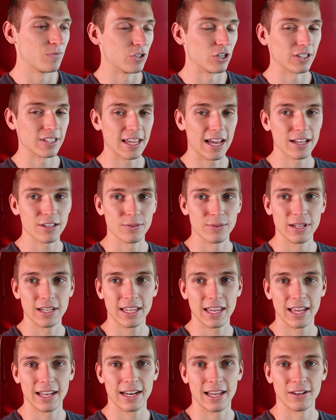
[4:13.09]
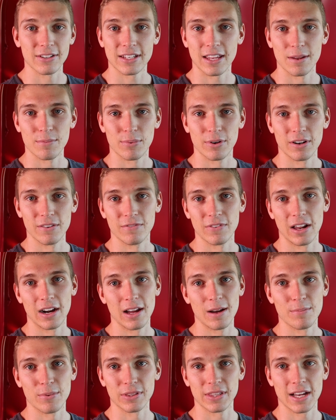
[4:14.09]
just last weekend, I was getting pretty fed
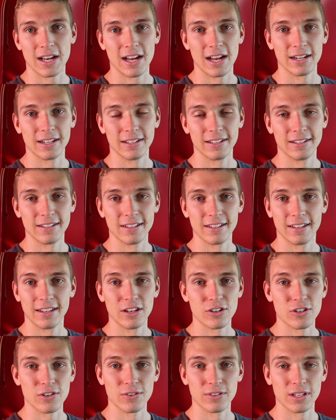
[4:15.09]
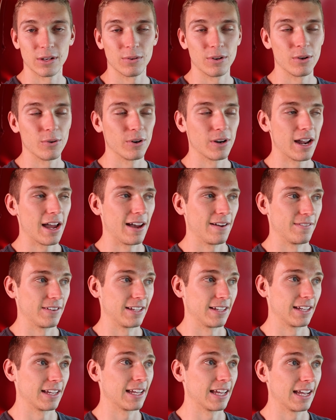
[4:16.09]
up with the Honda issues that we were
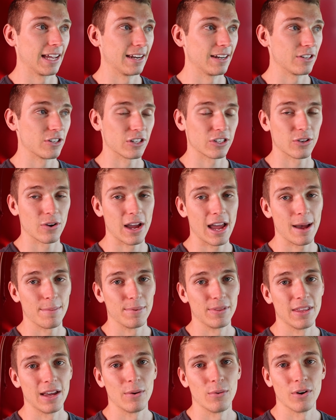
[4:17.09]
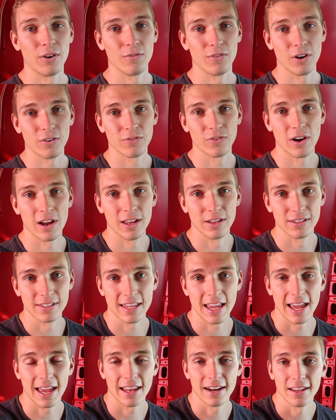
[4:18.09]
having, and it just so happened that one of our friends
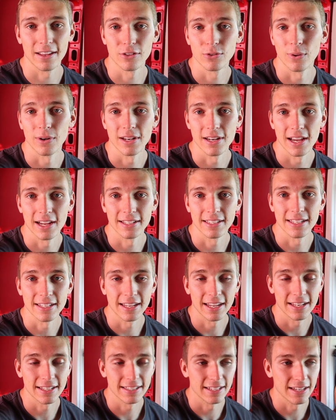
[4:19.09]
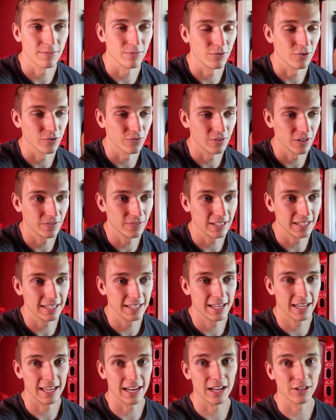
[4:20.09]
had a 2019 KTM 450,
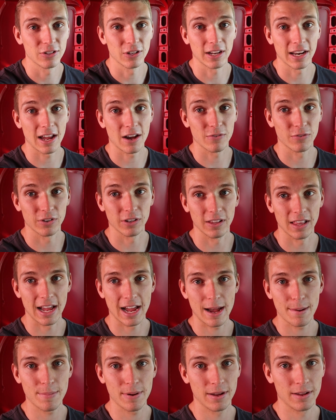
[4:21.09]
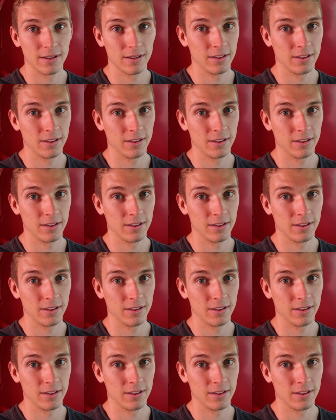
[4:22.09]
and I took it out for a lap.